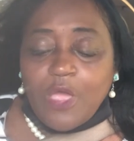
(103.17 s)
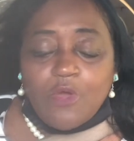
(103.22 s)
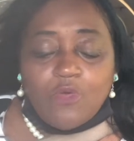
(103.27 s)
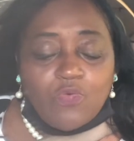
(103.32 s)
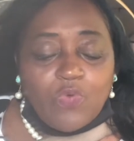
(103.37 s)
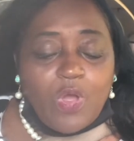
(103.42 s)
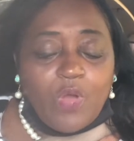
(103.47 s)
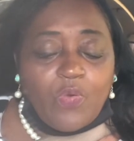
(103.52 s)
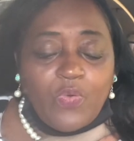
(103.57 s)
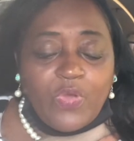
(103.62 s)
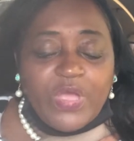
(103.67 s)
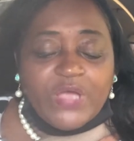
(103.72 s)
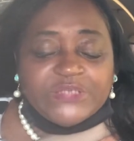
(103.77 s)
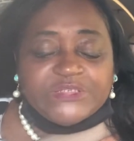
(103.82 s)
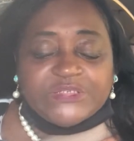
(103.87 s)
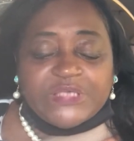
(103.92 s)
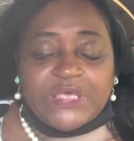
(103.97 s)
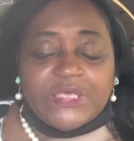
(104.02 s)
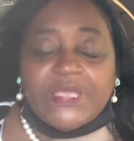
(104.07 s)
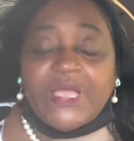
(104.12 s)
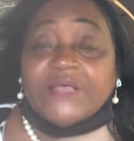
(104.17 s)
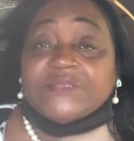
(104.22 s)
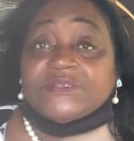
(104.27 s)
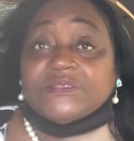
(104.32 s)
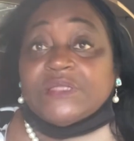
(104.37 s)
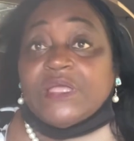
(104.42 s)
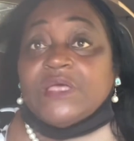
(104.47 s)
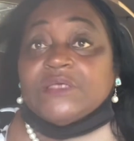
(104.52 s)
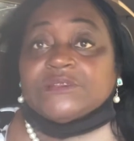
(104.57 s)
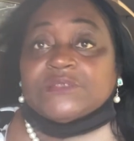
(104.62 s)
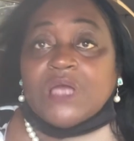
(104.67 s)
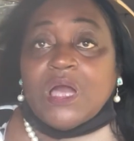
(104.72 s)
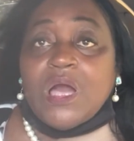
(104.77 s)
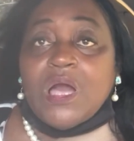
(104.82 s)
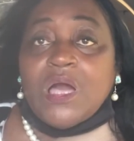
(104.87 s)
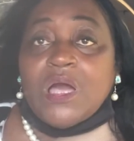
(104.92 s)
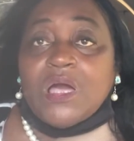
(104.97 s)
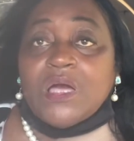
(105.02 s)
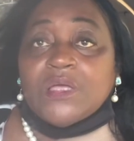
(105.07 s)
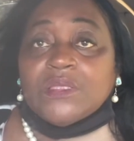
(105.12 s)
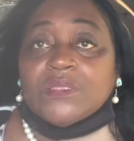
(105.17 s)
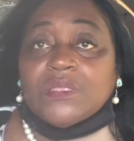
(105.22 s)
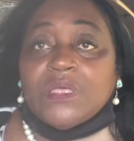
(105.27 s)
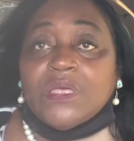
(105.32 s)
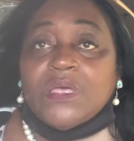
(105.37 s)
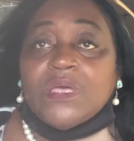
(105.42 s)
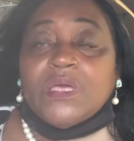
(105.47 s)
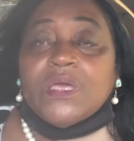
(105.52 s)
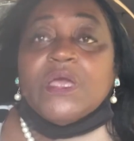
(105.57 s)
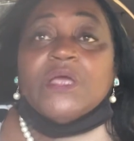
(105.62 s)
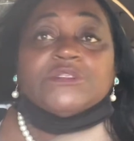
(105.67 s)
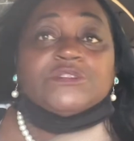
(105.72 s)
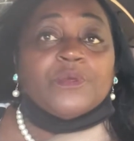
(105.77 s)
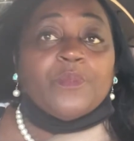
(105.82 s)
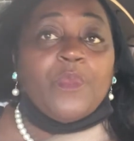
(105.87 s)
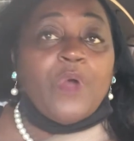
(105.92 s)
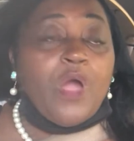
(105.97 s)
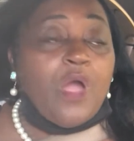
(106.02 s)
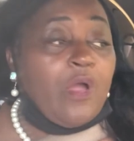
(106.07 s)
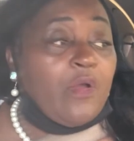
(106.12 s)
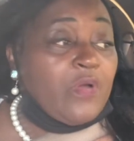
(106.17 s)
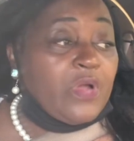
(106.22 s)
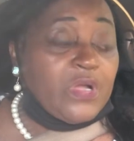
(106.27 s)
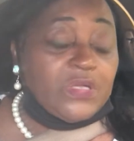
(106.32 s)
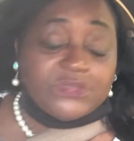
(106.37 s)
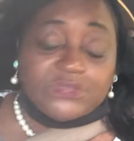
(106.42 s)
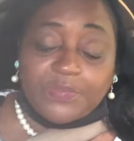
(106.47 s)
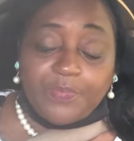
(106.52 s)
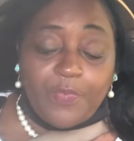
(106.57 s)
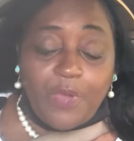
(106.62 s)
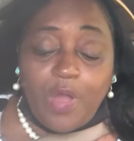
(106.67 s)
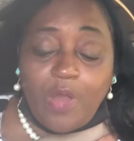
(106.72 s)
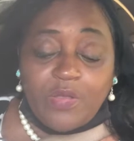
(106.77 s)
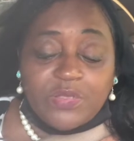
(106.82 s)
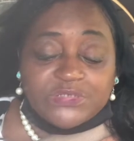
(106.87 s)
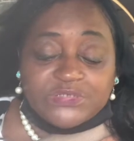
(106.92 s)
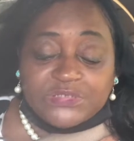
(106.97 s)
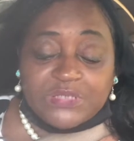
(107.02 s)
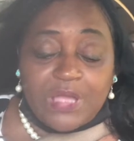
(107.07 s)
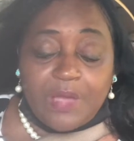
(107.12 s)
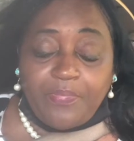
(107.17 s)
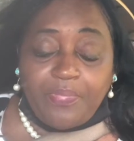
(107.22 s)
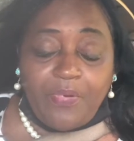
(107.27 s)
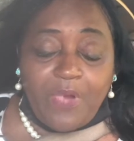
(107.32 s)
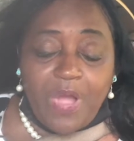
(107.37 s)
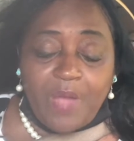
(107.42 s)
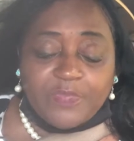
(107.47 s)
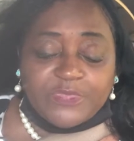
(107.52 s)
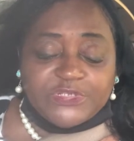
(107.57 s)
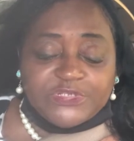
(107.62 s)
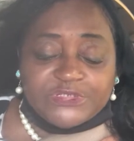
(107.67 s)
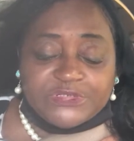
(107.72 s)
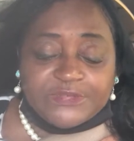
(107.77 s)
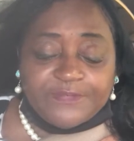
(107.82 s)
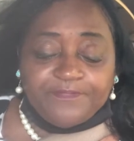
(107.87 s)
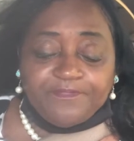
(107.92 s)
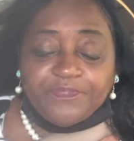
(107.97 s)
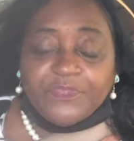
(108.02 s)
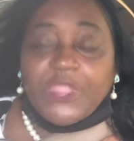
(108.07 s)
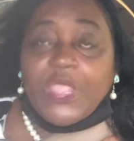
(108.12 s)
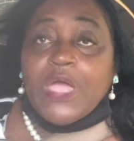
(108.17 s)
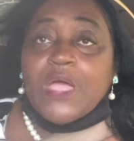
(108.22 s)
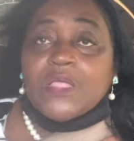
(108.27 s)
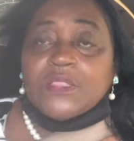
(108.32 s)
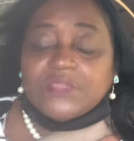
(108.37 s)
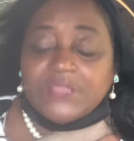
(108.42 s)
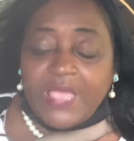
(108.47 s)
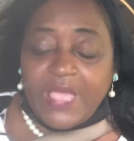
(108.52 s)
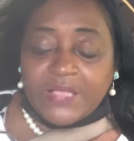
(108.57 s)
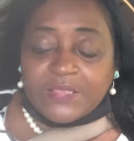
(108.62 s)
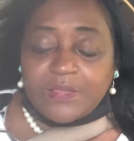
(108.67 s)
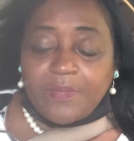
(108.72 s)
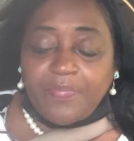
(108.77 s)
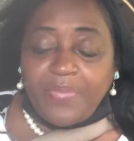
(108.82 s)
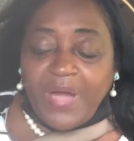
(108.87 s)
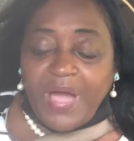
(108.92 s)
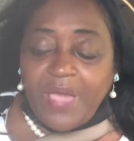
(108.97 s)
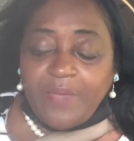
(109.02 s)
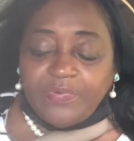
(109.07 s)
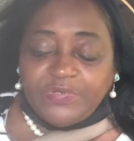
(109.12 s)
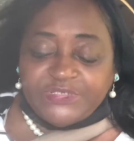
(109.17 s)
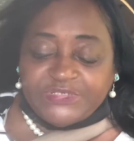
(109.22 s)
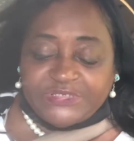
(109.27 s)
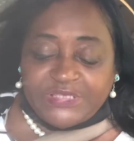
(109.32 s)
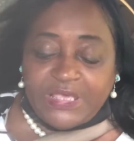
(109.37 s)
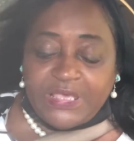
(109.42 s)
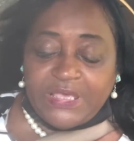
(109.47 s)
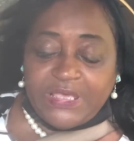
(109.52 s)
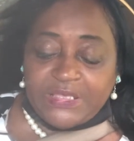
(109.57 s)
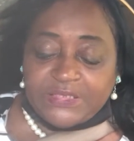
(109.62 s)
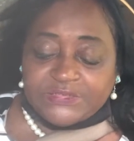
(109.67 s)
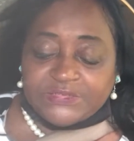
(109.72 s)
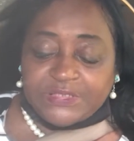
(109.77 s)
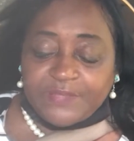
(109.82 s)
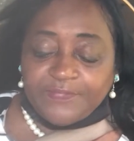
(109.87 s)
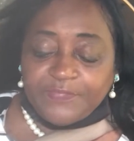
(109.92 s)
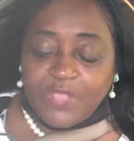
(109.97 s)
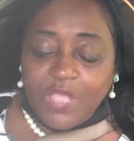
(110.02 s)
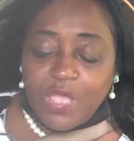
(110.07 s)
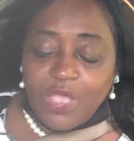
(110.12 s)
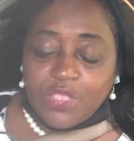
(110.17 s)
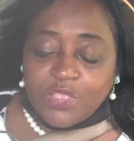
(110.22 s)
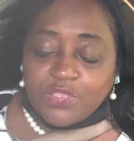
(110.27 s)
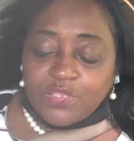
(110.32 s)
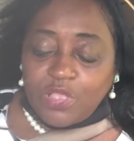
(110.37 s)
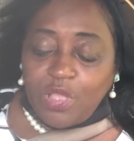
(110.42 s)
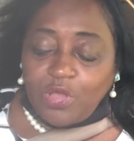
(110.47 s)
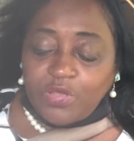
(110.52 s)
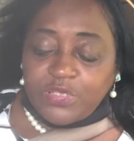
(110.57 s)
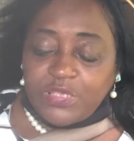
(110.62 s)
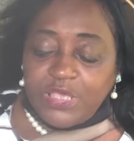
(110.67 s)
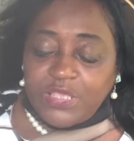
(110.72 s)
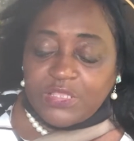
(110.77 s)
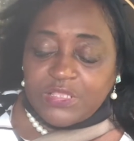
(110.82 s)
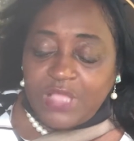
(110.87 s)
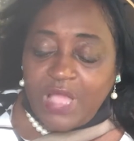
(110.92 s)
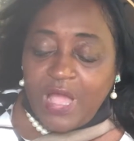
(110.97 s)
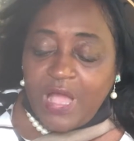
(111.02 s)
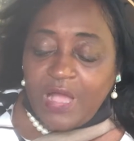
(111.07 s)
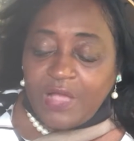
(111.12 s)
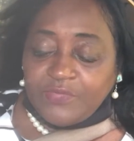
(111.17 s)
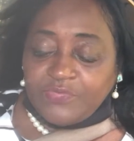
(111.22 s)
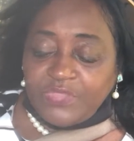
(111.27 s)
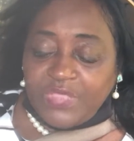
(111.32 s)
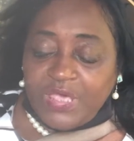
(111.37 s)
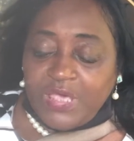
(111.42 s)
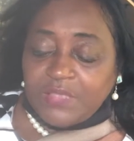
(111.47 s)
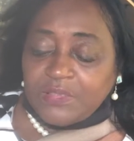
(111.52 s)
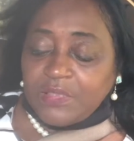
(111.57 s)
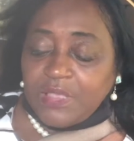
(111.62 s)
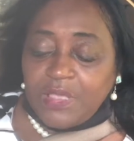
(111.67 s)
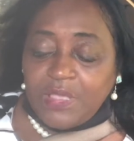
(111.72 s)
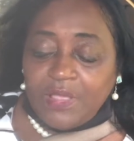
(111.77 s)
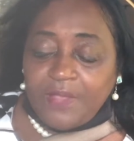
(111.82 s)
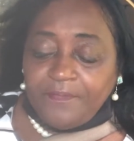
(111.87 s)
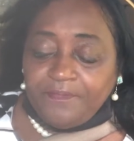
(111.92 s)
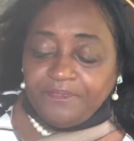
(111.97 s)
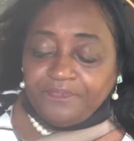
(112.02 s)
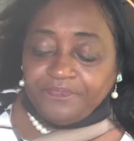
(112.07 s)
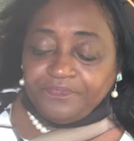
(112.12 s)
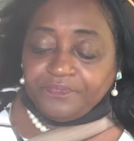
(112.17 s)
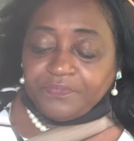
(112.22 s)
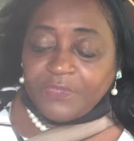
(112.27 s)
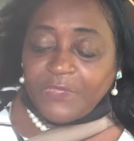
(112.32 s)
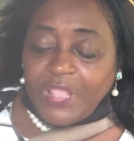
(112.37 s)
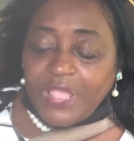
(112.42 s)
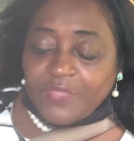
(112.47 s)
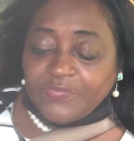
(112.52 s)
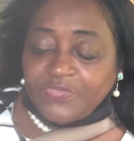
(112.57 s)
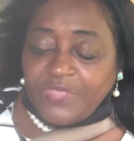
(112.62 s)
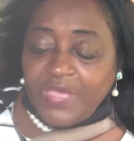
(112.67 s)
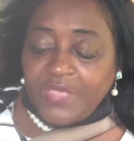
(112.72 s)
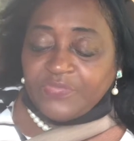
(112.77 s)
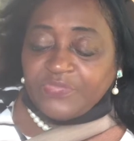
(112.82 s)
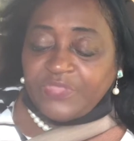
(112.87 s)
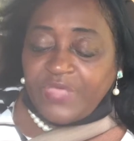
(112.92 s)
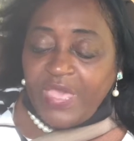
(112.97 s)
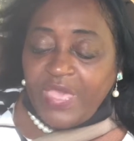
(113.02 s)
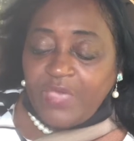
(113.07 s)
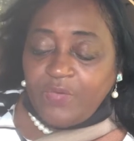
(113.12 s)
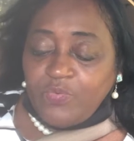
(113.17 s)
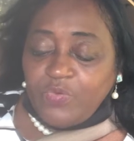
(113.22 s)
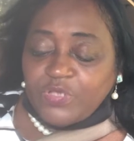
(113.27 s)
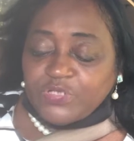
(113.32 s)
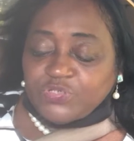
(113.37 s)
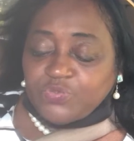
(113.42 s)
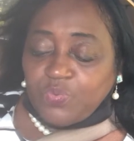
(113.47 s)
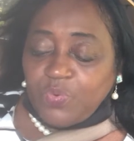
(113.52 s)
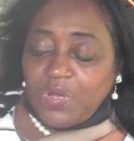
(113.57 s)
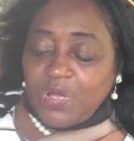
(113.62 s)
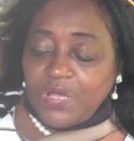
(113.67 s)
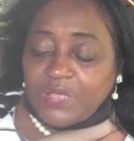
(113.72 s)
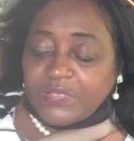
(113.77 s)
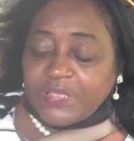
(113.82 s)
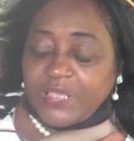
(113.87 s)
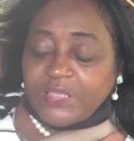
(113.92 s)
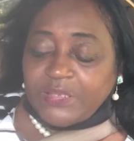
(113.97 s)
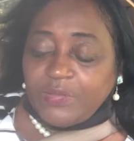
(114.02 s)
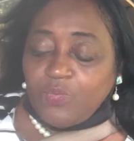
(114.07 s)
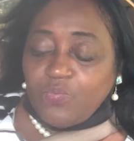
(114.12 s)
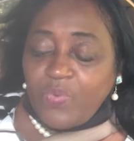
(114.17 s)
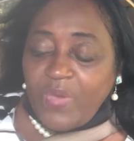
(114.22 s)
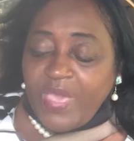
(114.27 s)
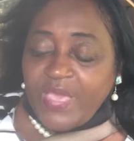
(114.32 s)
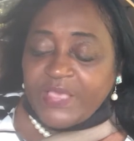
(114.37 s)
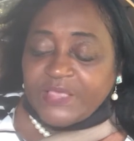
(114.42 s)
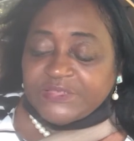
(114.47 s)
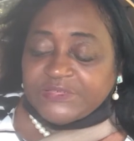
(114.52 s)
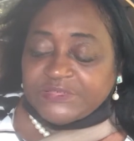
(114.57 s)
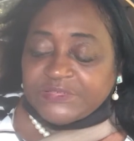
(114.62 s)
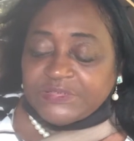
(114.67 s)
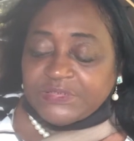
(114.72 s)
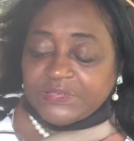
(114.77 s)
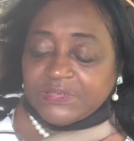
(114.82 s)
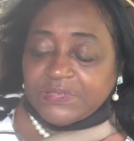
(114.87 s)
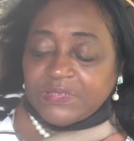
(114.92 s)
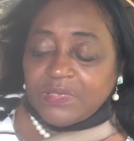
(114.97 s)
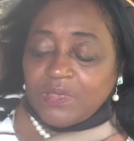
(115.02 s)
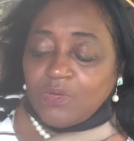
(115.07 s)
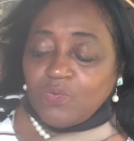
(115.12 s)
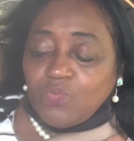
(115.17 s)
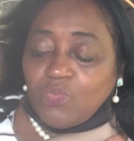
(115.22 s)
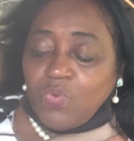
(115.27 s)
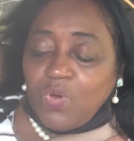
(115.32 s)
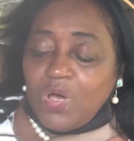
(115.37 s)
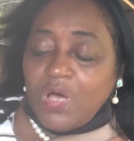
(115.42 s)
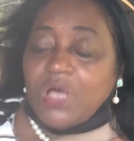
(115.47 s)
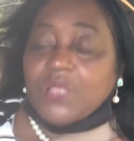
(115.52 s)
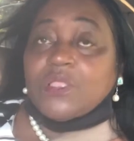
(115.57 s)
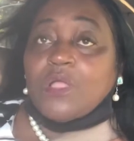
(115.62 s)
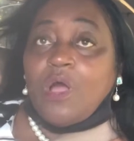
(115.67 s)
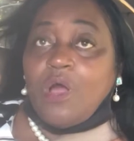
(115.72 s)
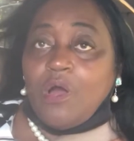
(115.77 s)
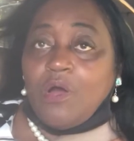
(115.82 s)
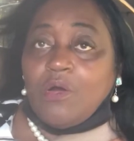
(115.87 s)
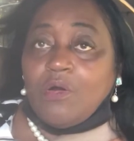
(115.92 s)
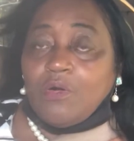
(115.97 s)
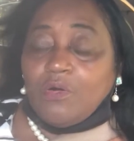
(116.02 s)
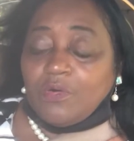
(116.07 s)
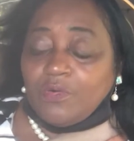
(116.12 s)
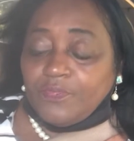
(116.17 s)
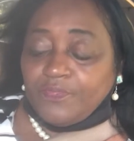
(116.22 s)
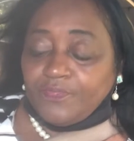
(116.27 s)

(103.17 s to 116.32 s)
where we'll say yesterday is gone and tomorrow is not promised. Now the Bible says, know ye not that they which run in a race run all.